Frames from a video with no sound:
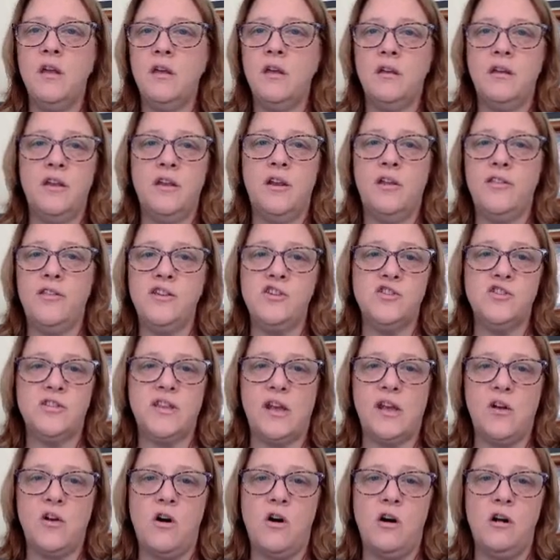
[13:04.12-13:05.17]
they just
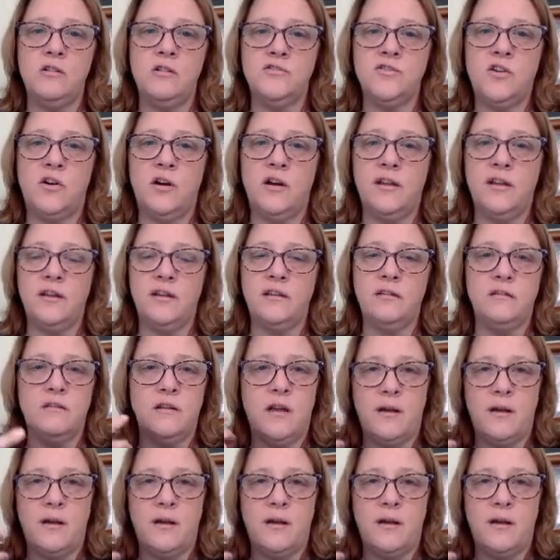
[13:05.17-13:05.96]
get called on, and